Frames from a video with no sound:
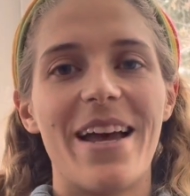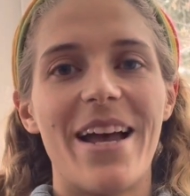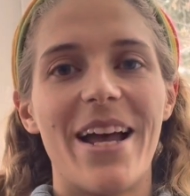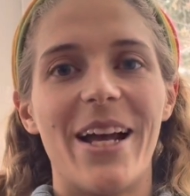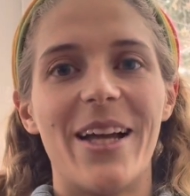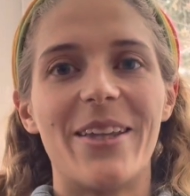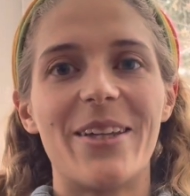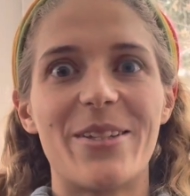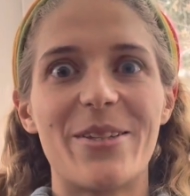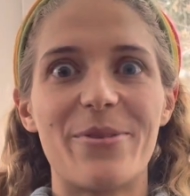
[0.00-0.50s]

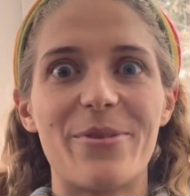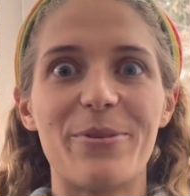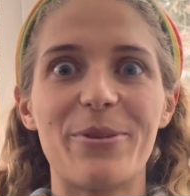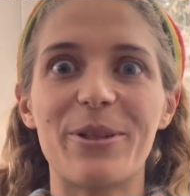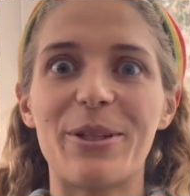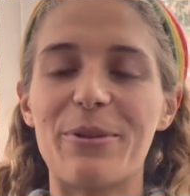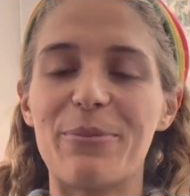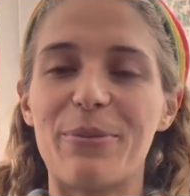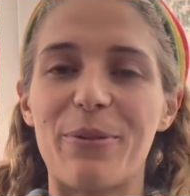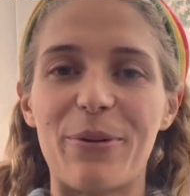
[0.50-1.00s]
This is really
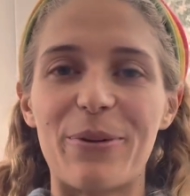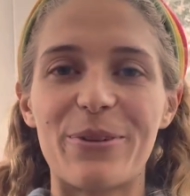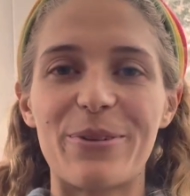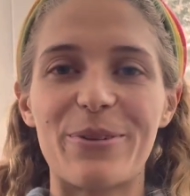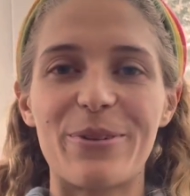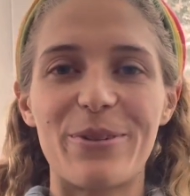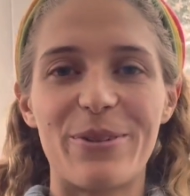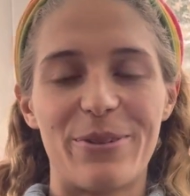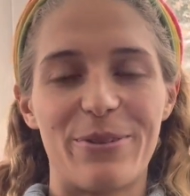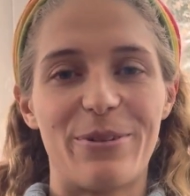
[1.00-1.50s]

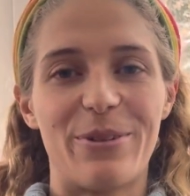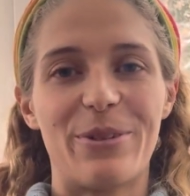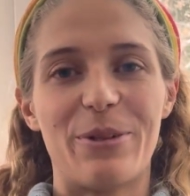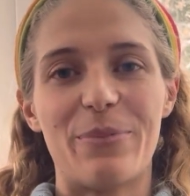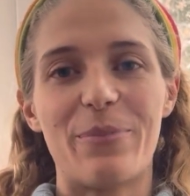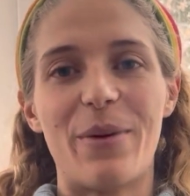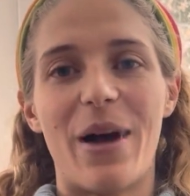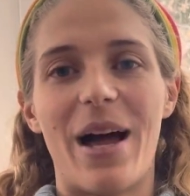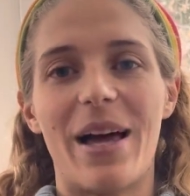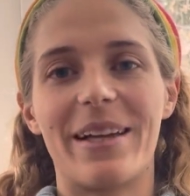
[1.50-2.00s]
important when you're
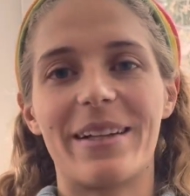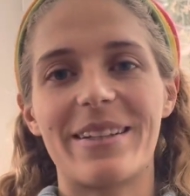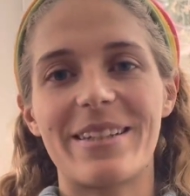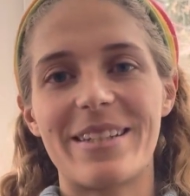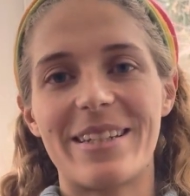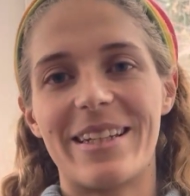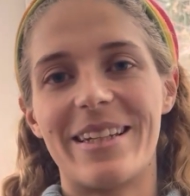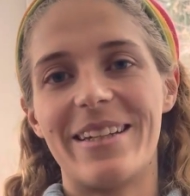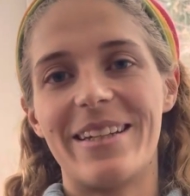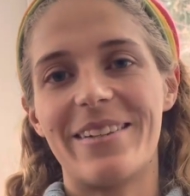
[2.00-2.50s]
buying
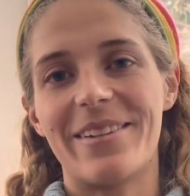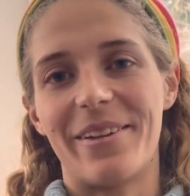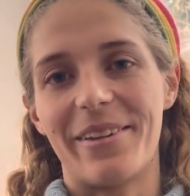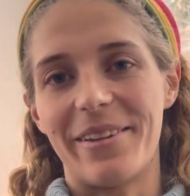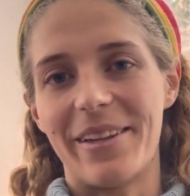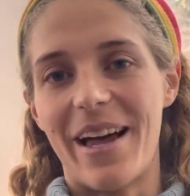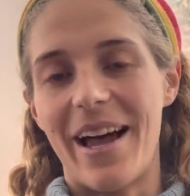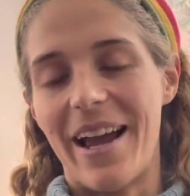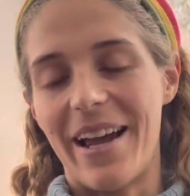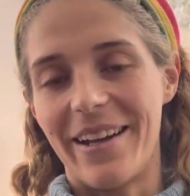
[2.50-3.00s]
skis
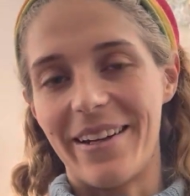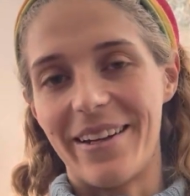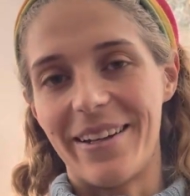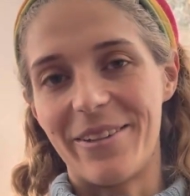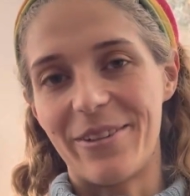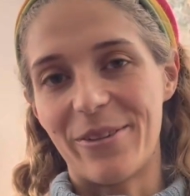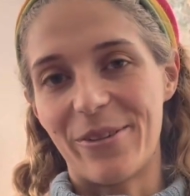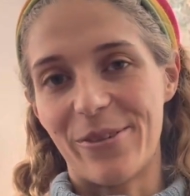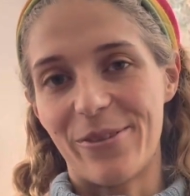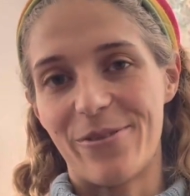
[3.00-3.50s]
online and
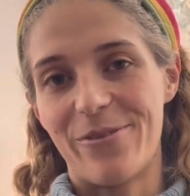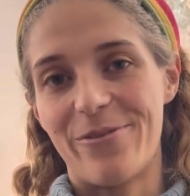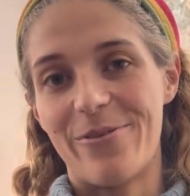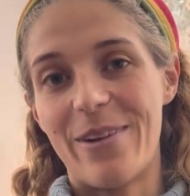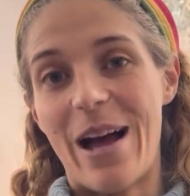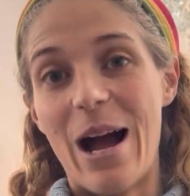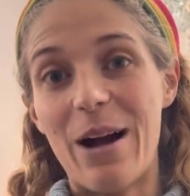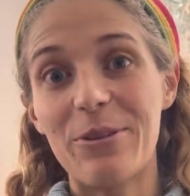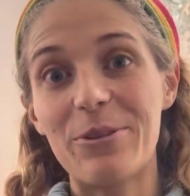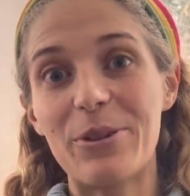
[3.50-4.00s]
you
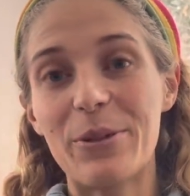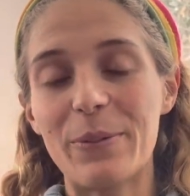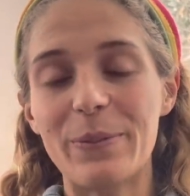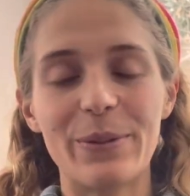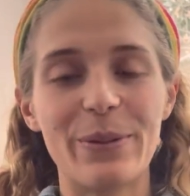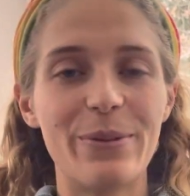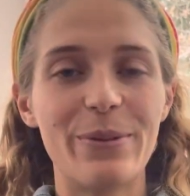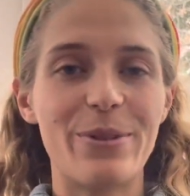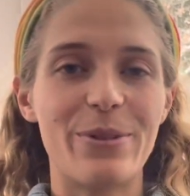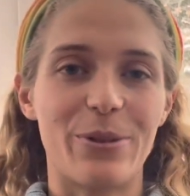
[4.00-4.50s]
found your
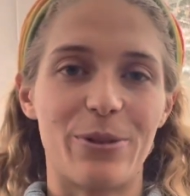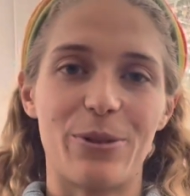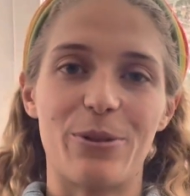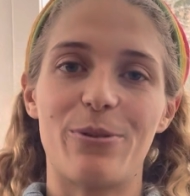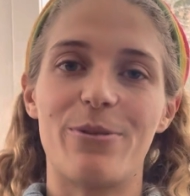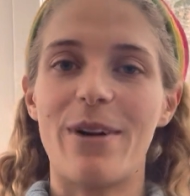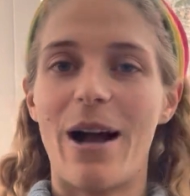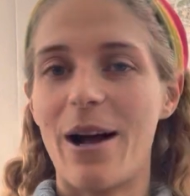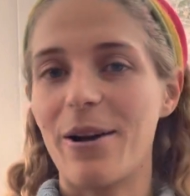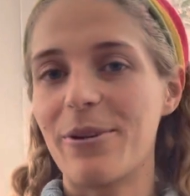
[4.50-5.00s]
boots or you
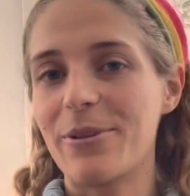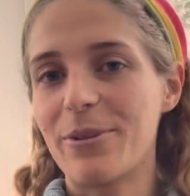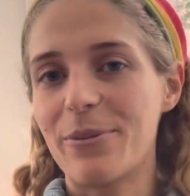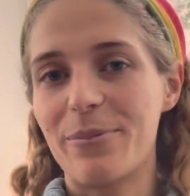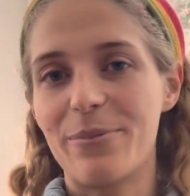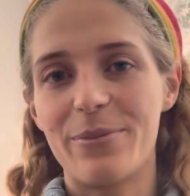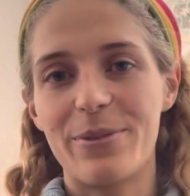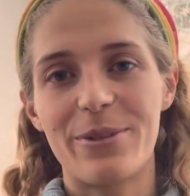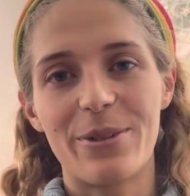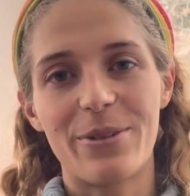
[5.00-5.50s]
found
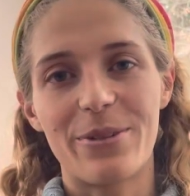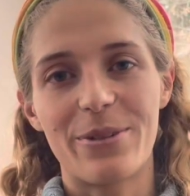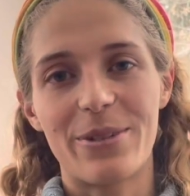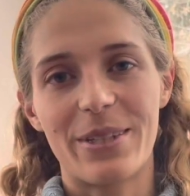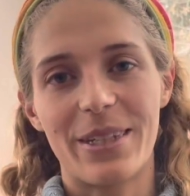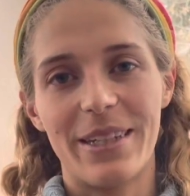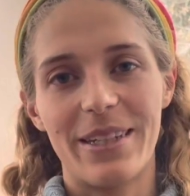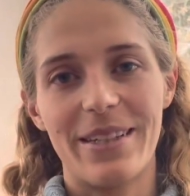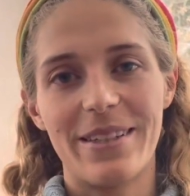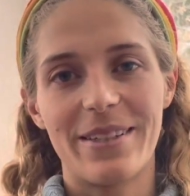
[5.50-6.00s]
your
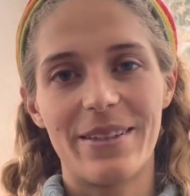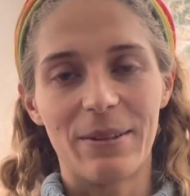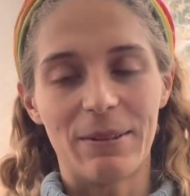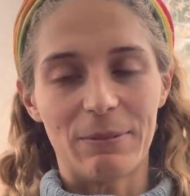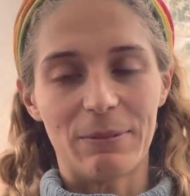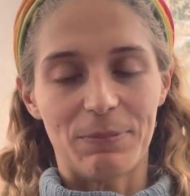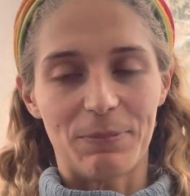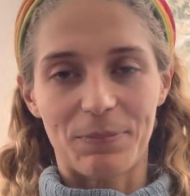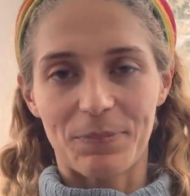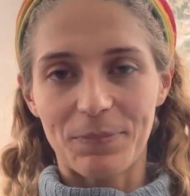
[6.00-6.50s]
skis
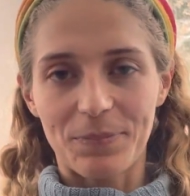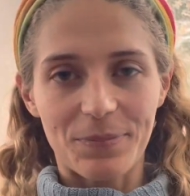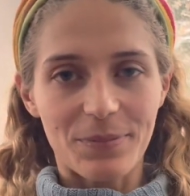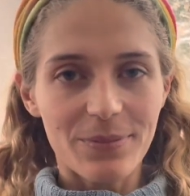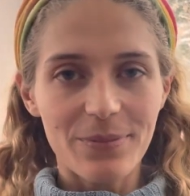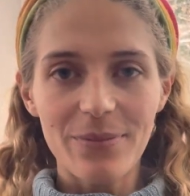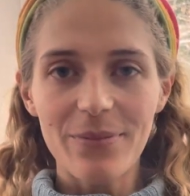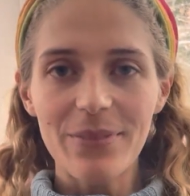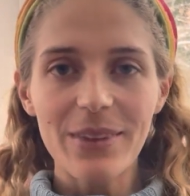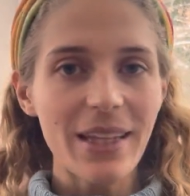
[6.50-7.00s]

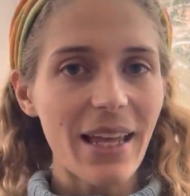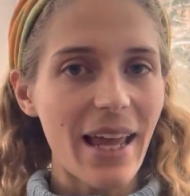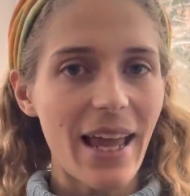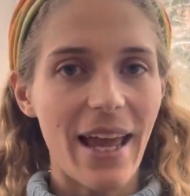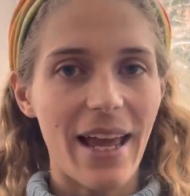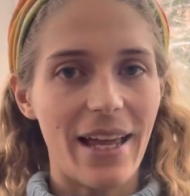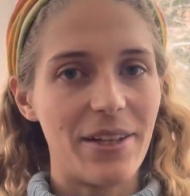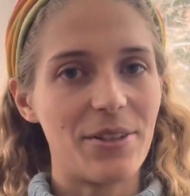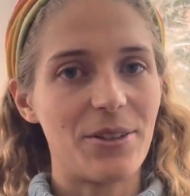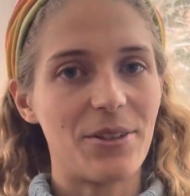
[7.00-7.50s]

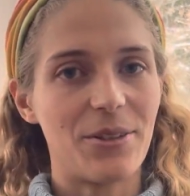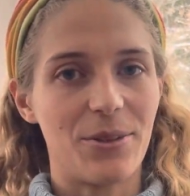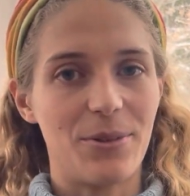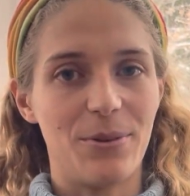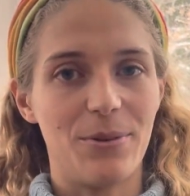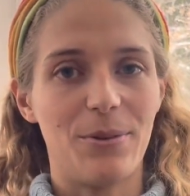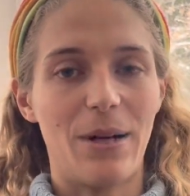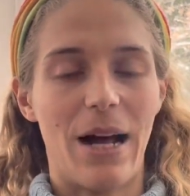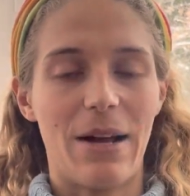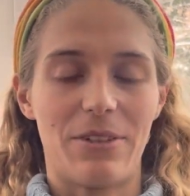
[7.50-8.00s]
and
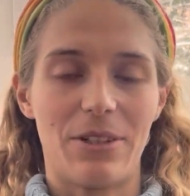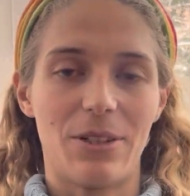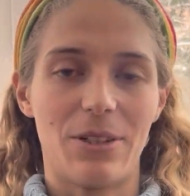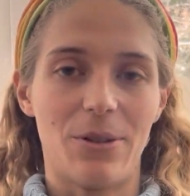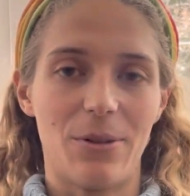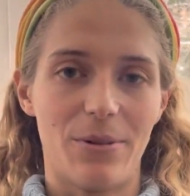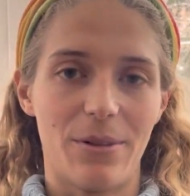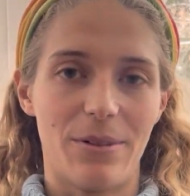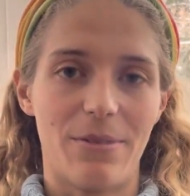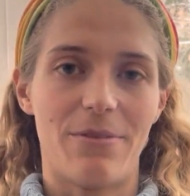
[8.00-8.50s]
you have to
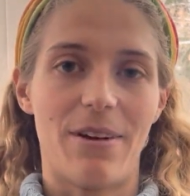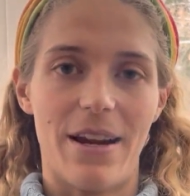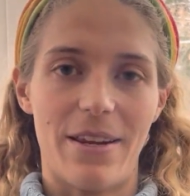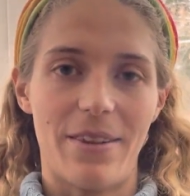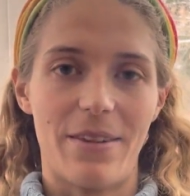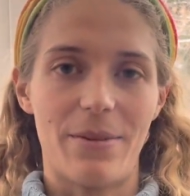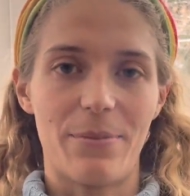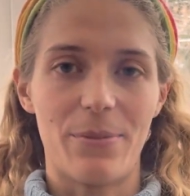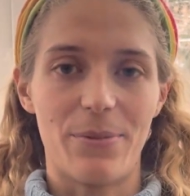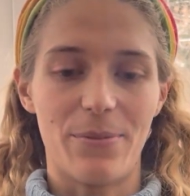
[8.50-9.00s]
go and
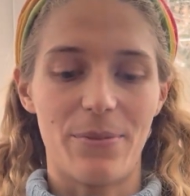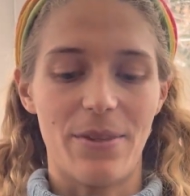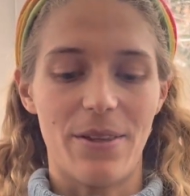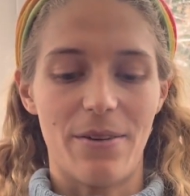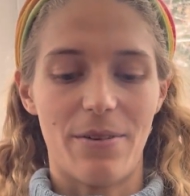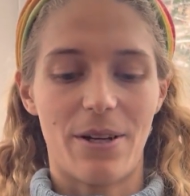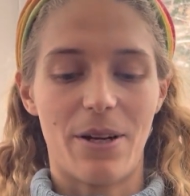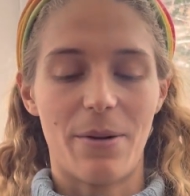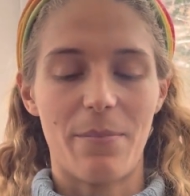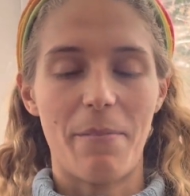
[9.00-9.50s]
find the
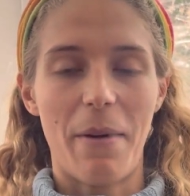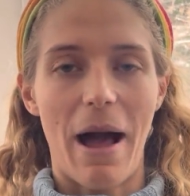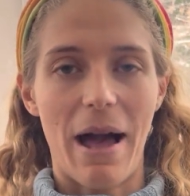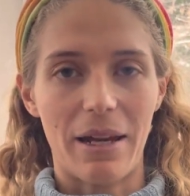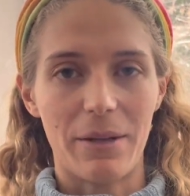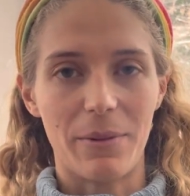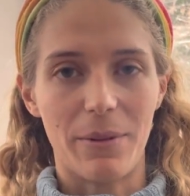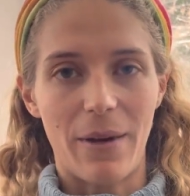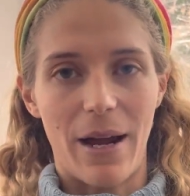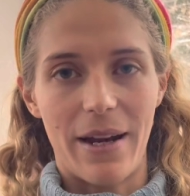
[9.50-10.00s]

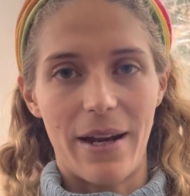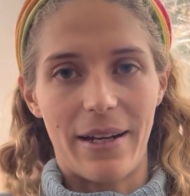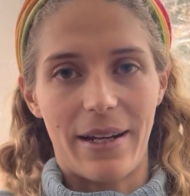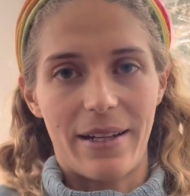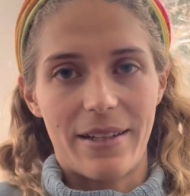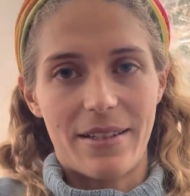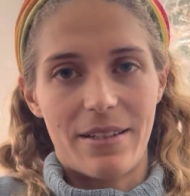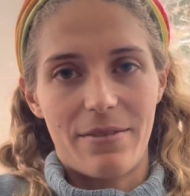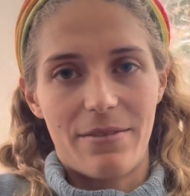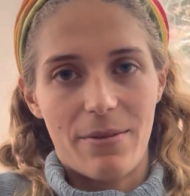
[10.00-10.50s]
compatible
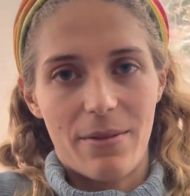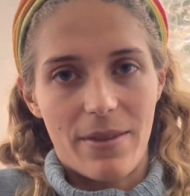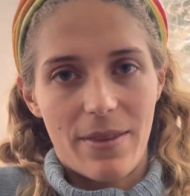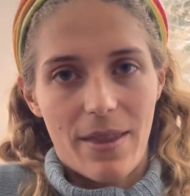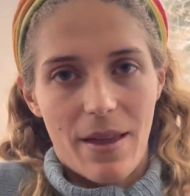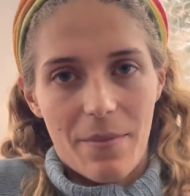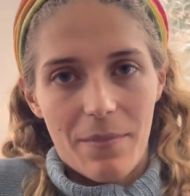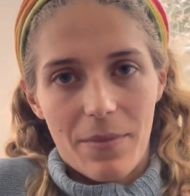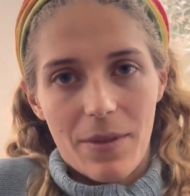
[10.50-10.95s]
bindings to fit with them.